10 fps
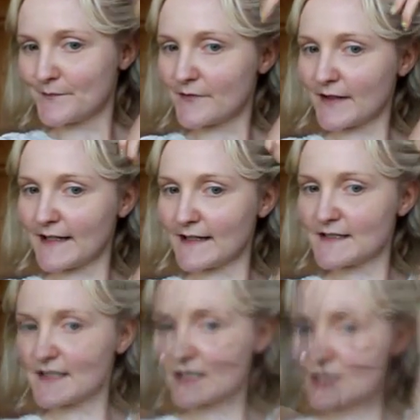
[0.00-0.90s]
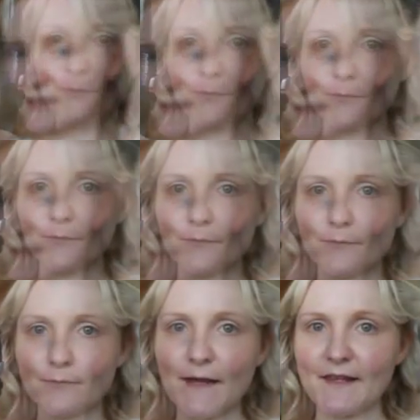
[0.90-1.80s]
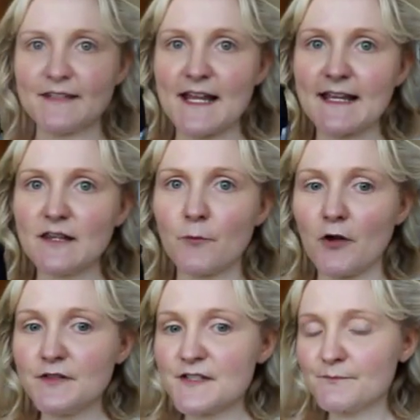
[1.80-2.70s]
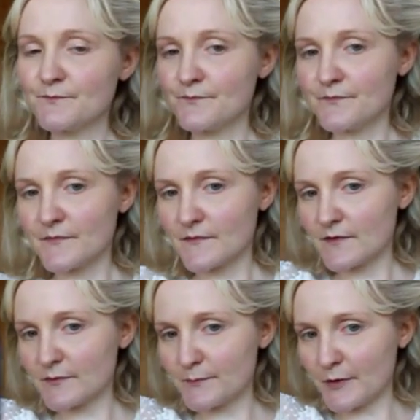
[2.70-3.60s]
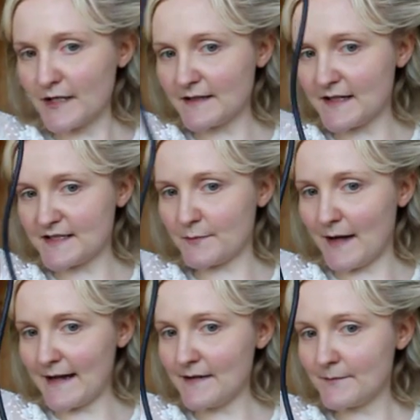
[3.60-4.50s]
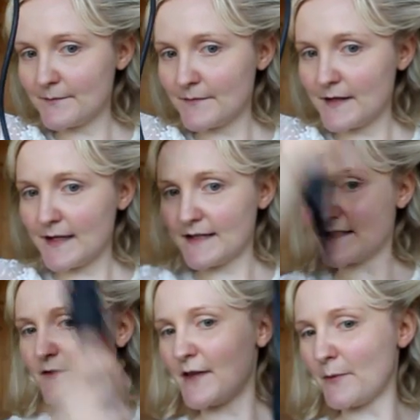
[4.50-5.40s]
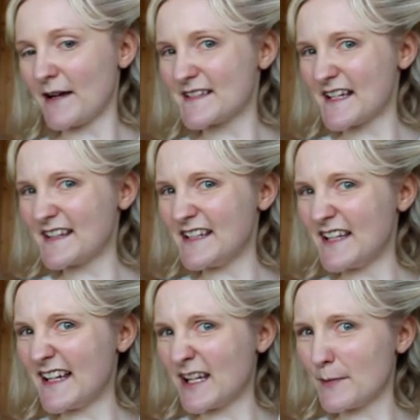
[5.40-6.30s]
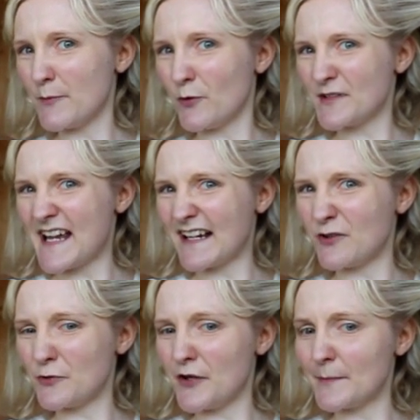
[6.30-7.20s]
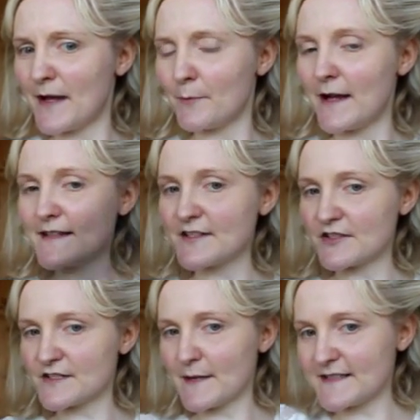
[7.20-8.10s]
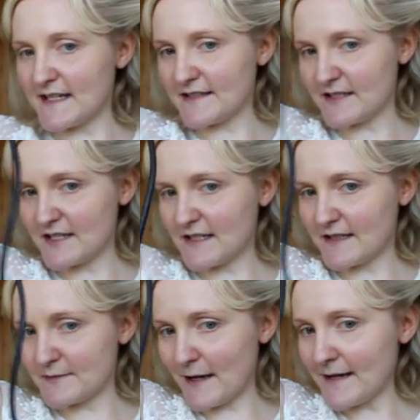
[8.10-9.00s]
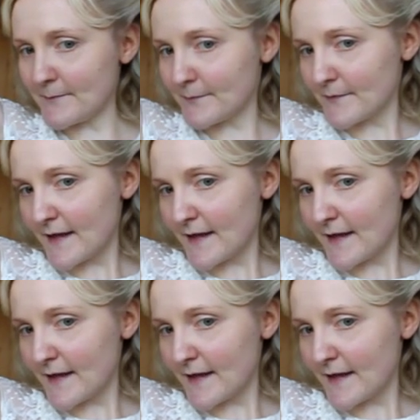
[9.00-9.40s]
if I can get the section there. Right then, taking the wand, put it this way instead of that way, because I think you get a little bit more tangled up that way, so it just makes it easier. Turn it this way,